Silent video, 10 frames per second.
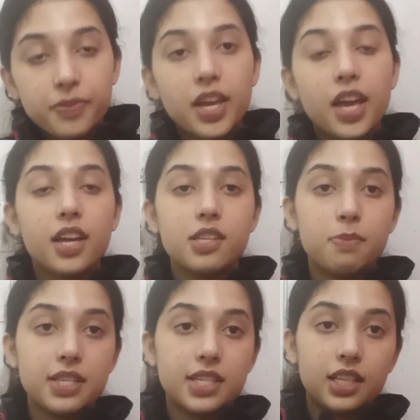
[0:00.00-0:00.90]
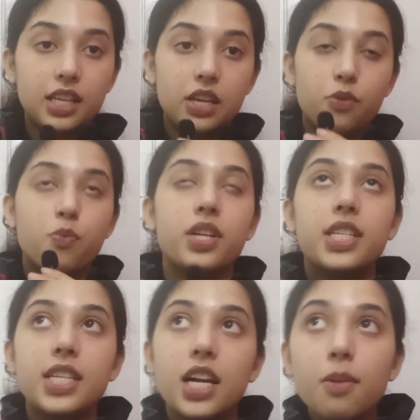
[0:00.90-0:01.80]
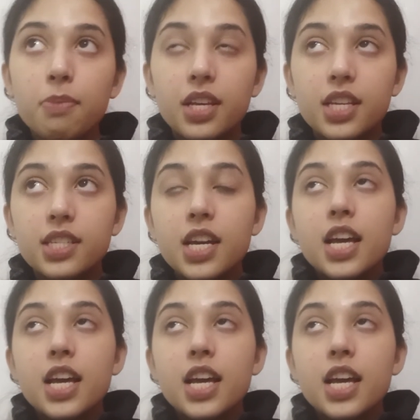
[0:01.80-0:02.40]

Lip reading: and basically what Yelp is